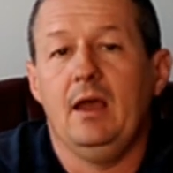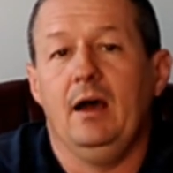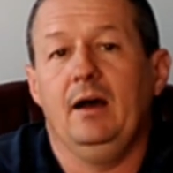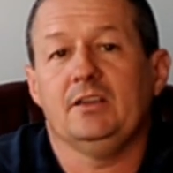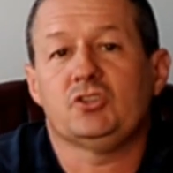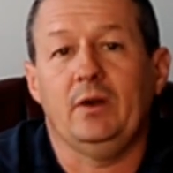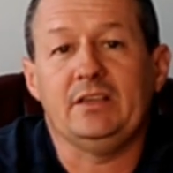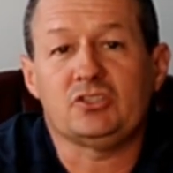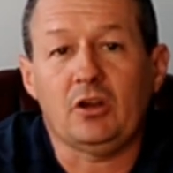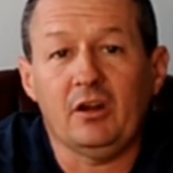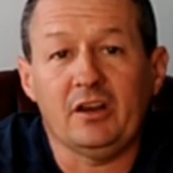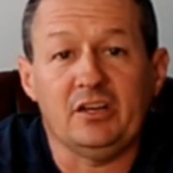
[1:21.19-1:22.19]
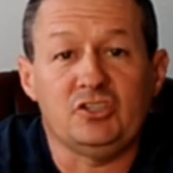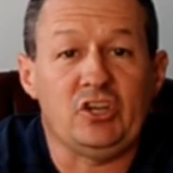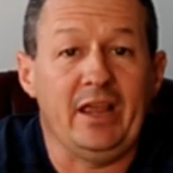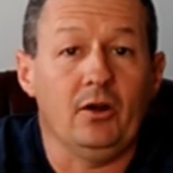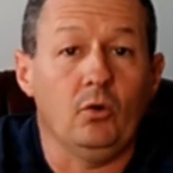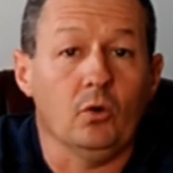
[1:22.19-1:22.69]
So I started a
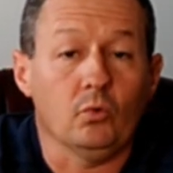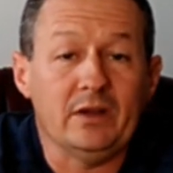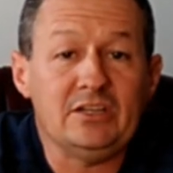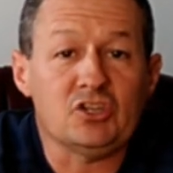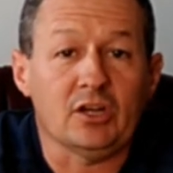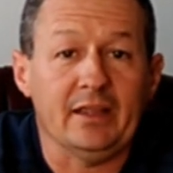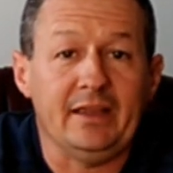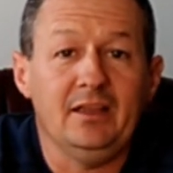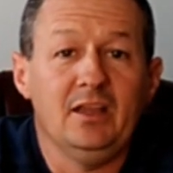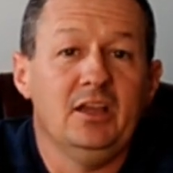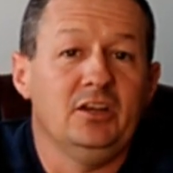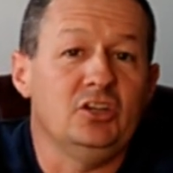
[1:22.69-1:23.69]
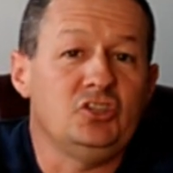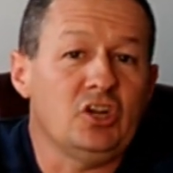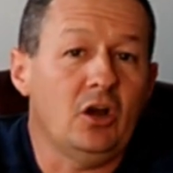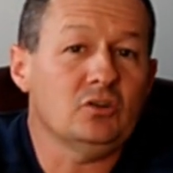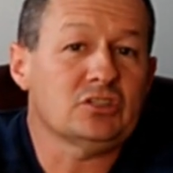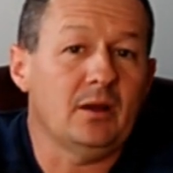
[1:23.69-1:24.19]
channel originally to
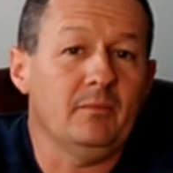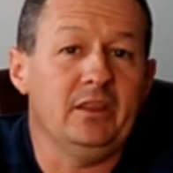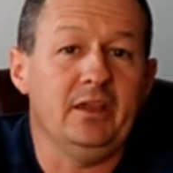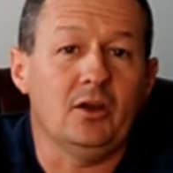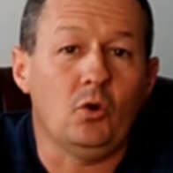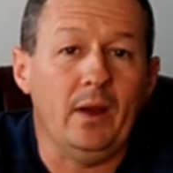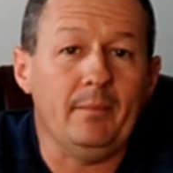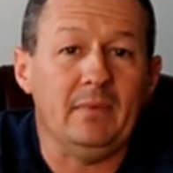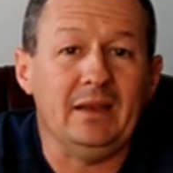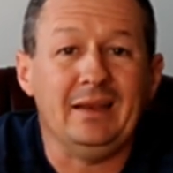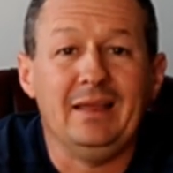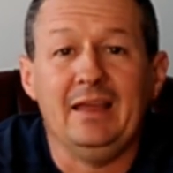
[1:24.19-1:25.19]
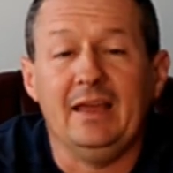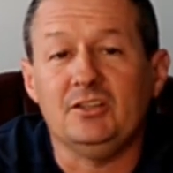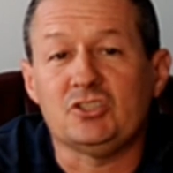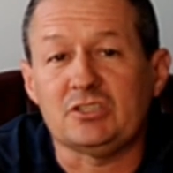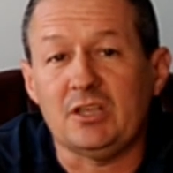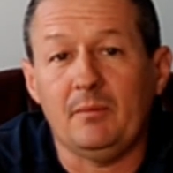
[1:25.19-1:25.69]
show some of the equipment
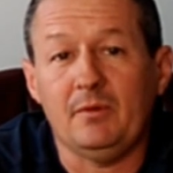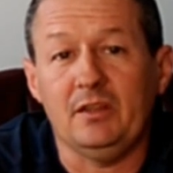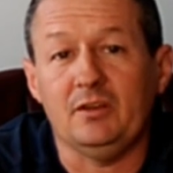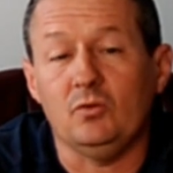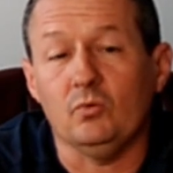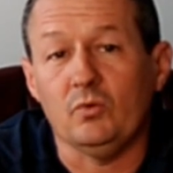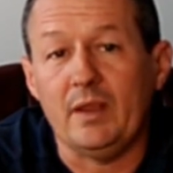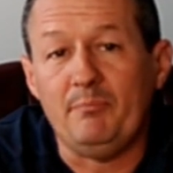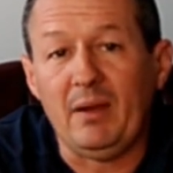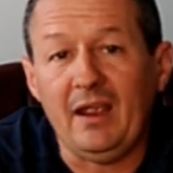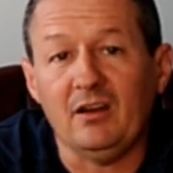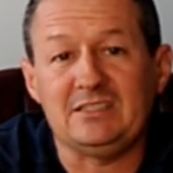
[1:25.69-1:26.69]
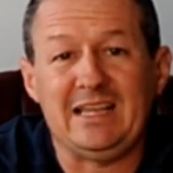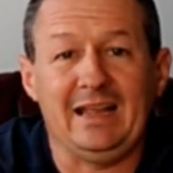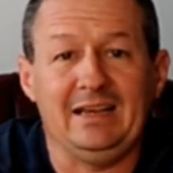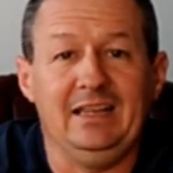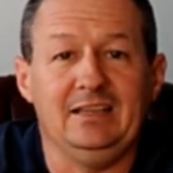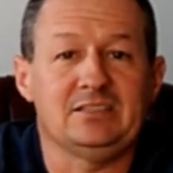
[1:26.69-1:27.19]
and some of the repair
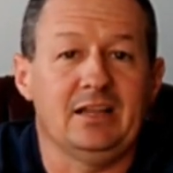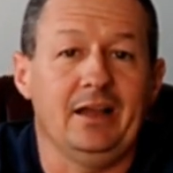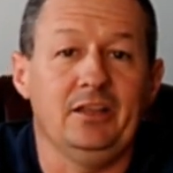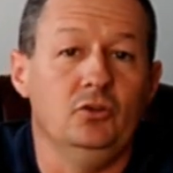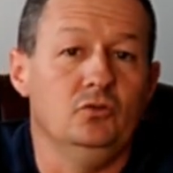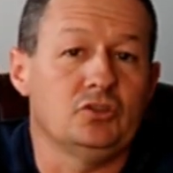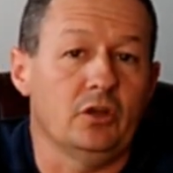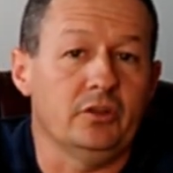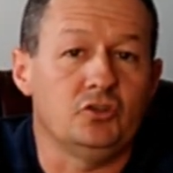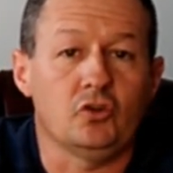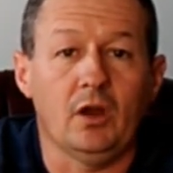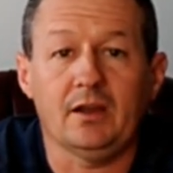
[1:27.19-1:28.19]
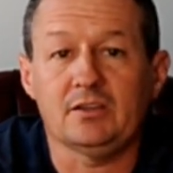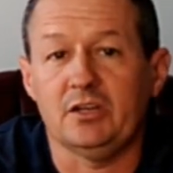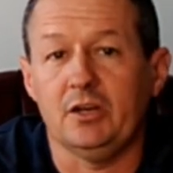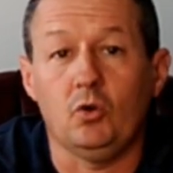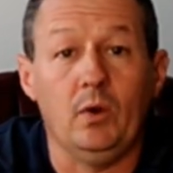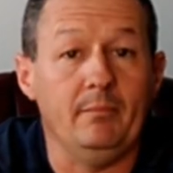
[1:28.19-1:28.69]
techniques that I use on the trucks
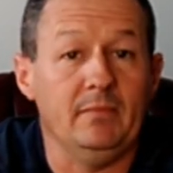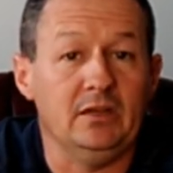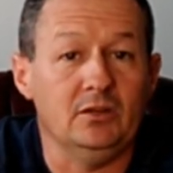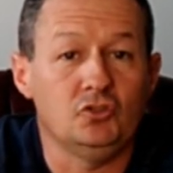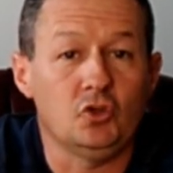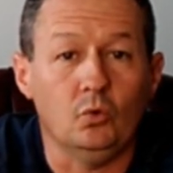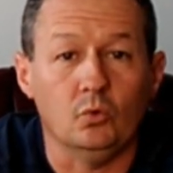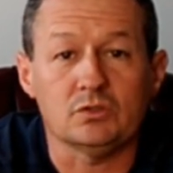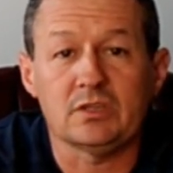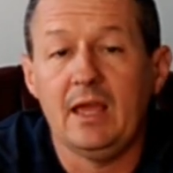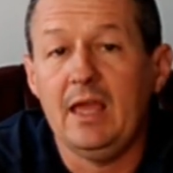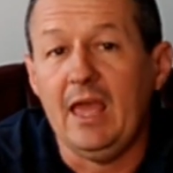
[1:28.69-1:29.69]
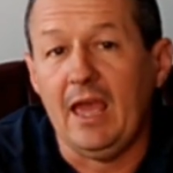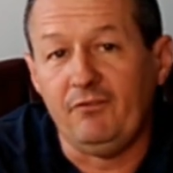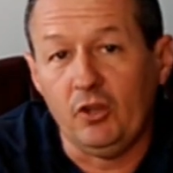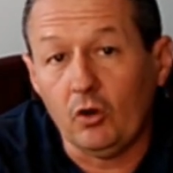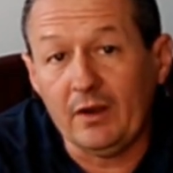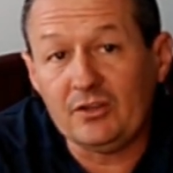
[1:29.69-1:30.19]
and equipment and tools.
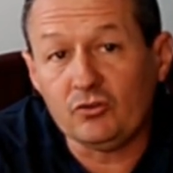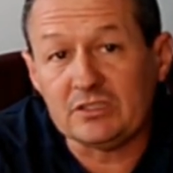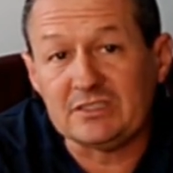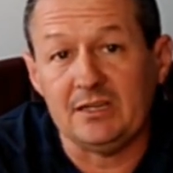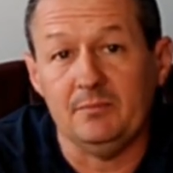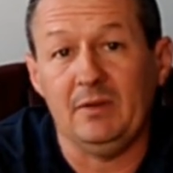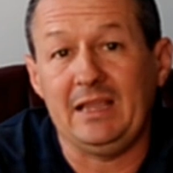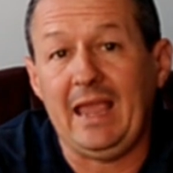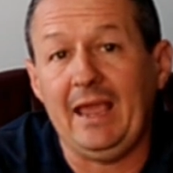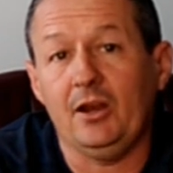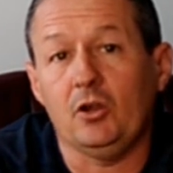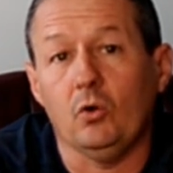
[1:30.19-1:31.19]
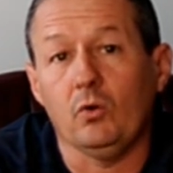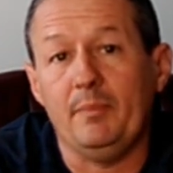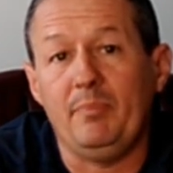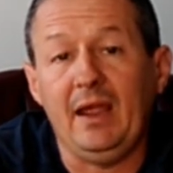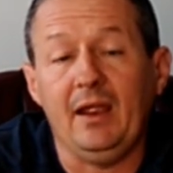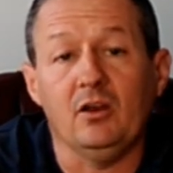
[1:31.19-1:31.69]
If you're interested in mechanical
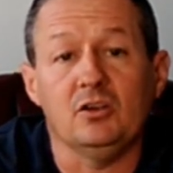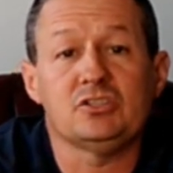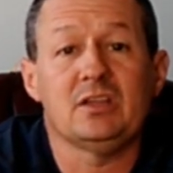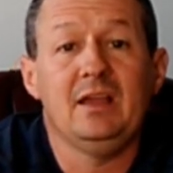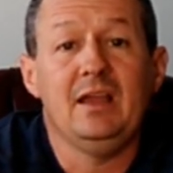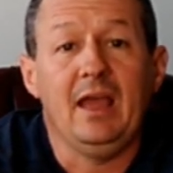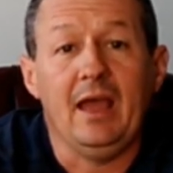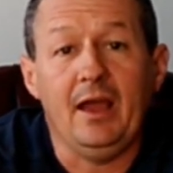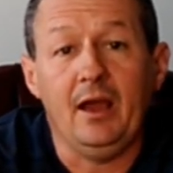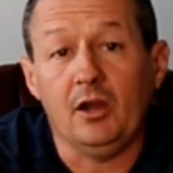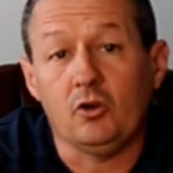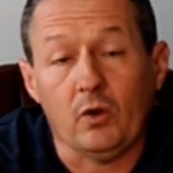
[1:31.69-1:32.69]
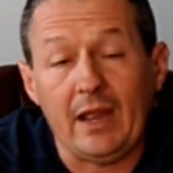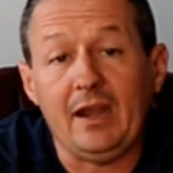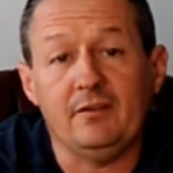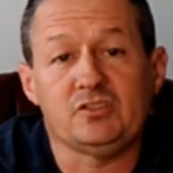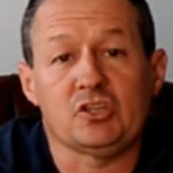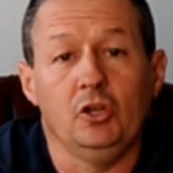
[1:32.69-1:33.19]
repairs and
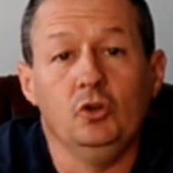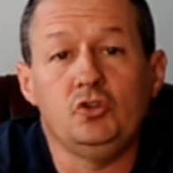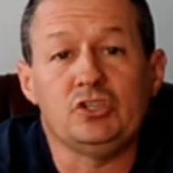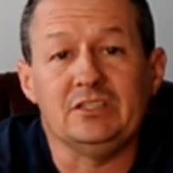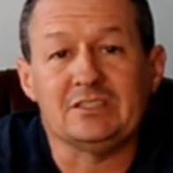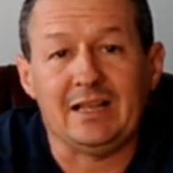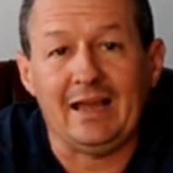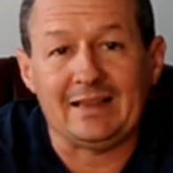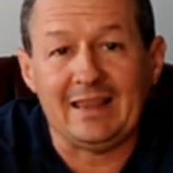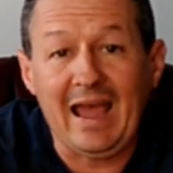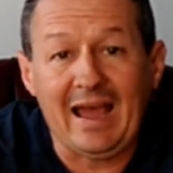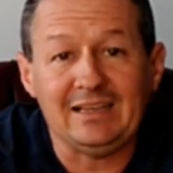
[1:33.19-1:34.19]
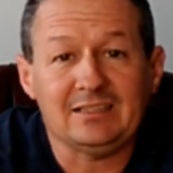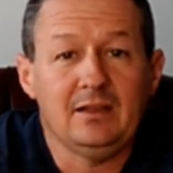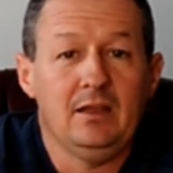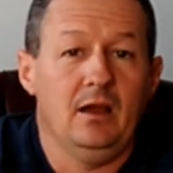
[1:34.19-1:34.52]
creative solutions like that,